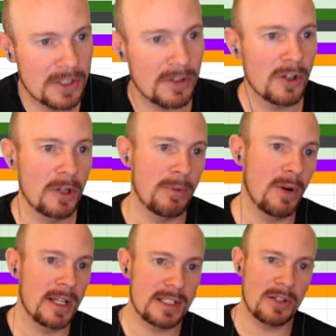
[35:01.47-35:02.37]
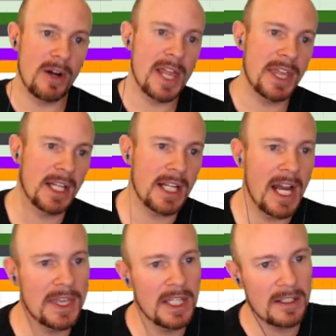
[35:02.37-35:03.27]
these are all good points. So I think
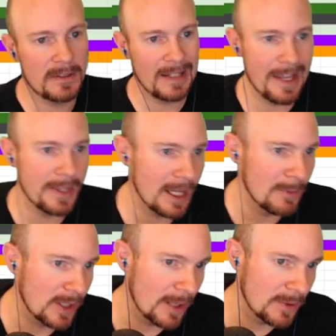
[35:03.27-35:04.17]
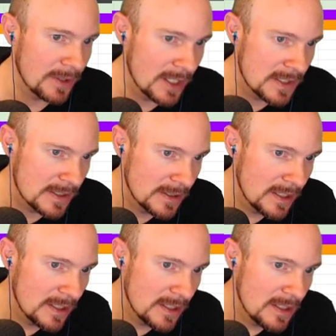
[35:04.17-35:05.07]
I think I think I'm okay with this.
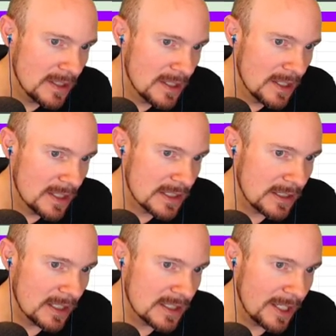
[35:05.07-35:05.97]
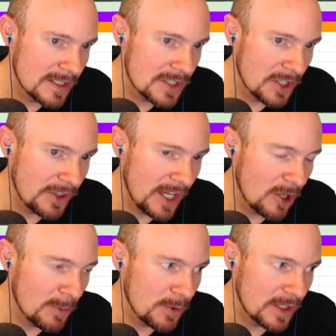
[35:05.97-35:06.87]
Slug C and Stealth A
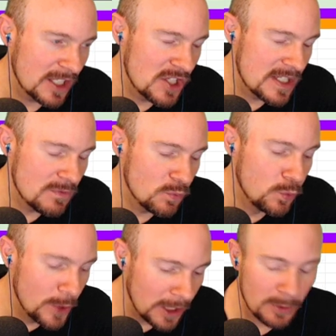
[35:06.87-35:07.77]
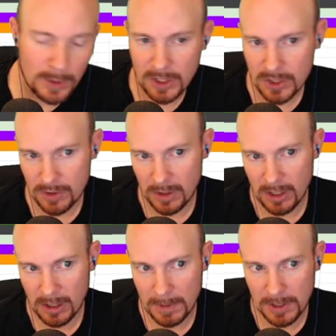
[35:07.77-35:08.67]
are both really really
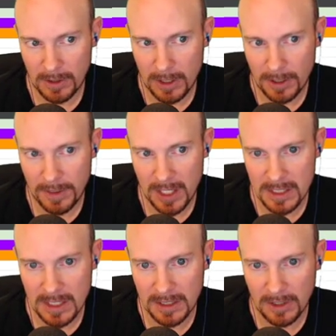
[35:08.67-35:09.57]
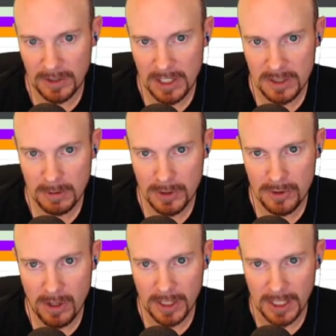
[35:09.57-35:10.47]
strong, but there are things that they're not super strong